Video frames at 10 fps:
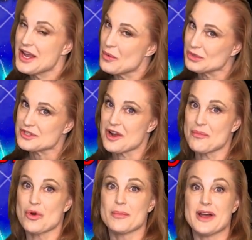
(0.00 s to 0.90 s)
and we'll
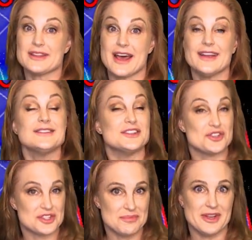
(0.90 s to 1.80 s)
talk more about that in
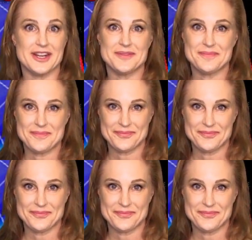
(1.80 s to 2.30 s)
just a minute.